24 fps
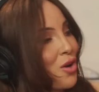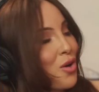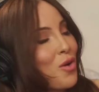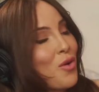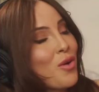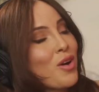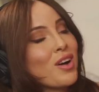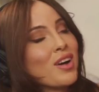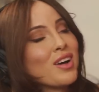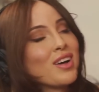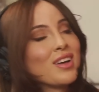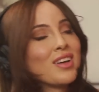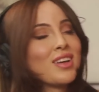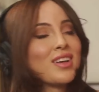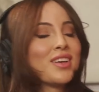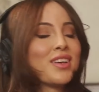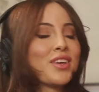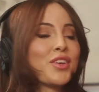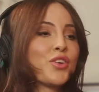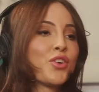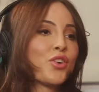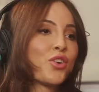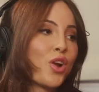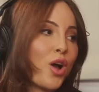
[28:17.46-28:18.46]
So
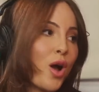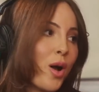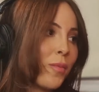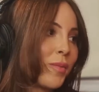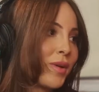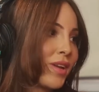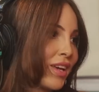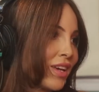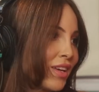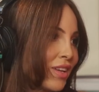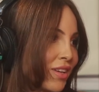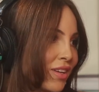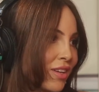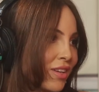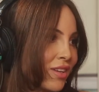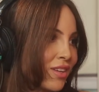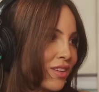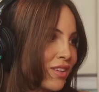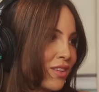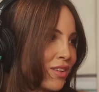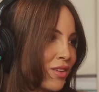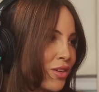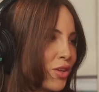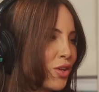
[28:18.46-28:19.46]
you're nominated.
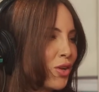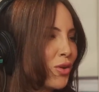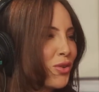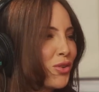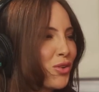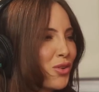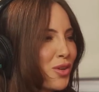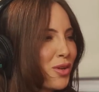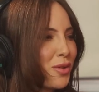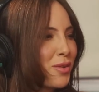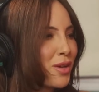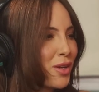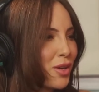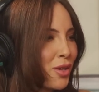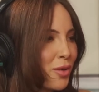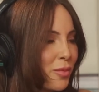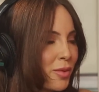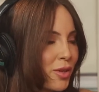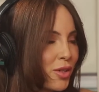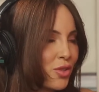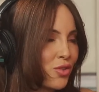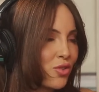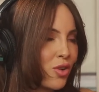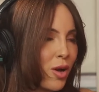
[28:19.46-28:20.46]
Okay. You know, it could
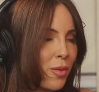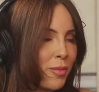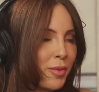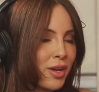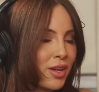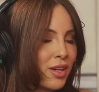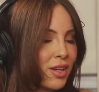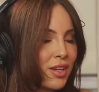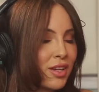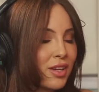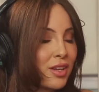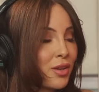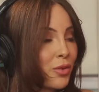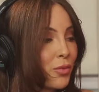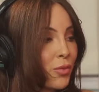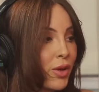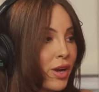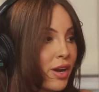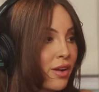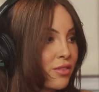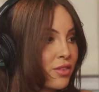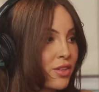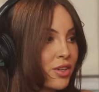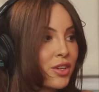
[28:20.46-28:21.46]
be a drama,
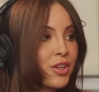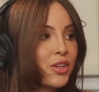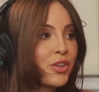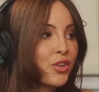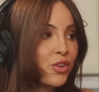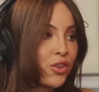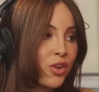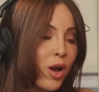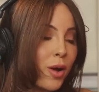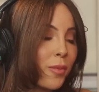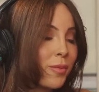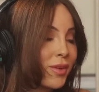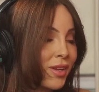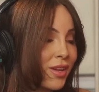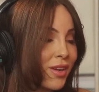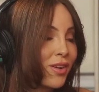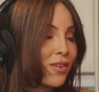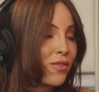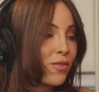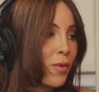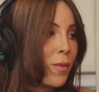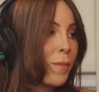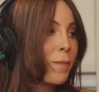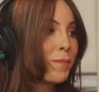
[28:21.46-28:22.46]
whatever. You're
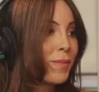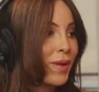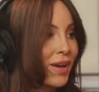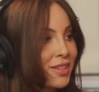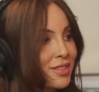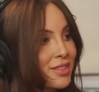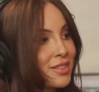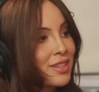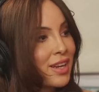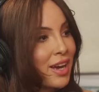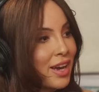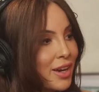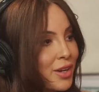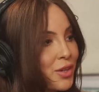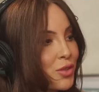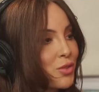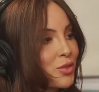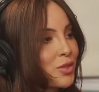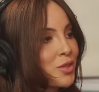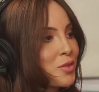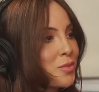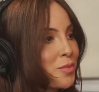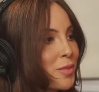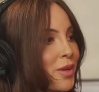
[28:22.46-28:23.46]
nominated for Best
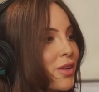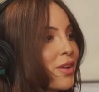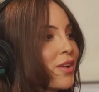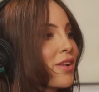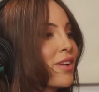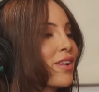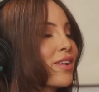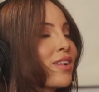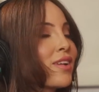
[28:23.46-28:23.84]
Actress, period.